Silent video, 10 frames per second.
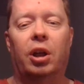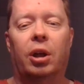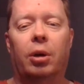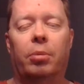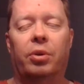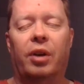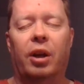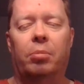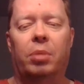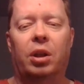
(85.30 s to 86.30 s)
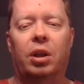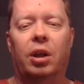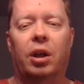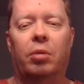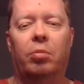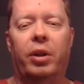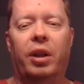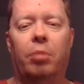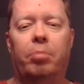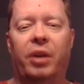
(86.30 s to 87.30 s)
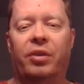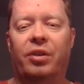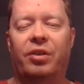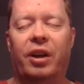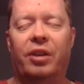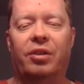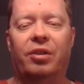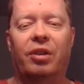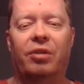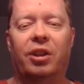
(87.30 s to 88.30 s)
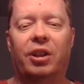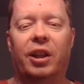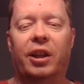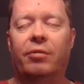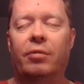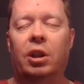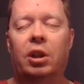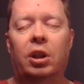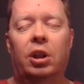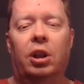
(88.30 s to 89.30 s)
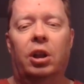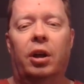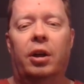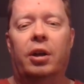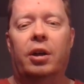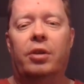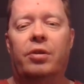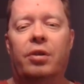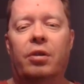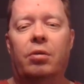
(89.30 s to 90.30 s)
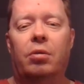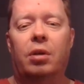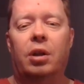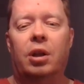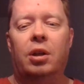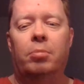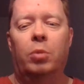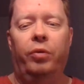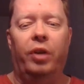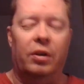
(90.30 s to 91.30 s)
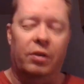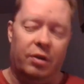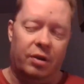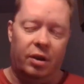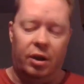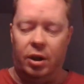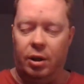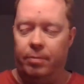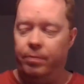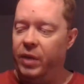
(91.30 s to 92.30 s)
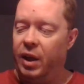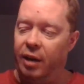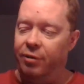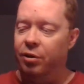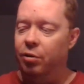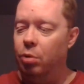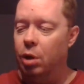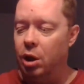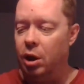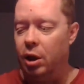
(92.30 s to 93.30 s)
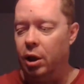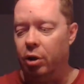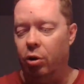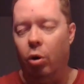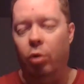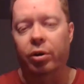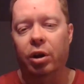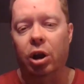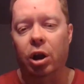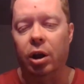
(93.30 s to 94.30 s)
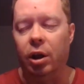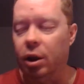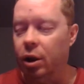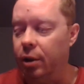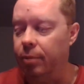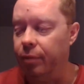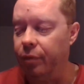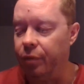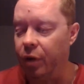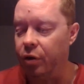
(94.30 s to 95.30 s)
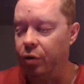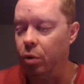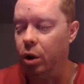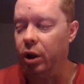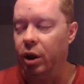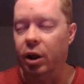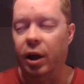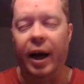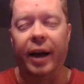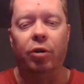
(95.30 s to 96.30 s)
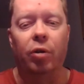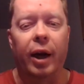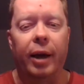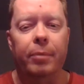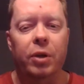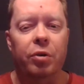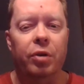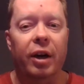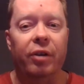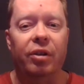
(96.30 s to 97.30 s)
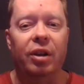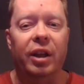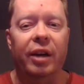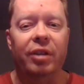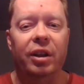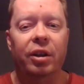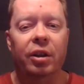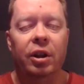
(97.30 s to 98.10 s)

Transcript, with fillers: Um, it's got to be uh, without pesticides and stuff like that. Uh, so, uh, movies. Um, got a few uh, to go over. Um, first one, uh, ICrime two thousand eleven.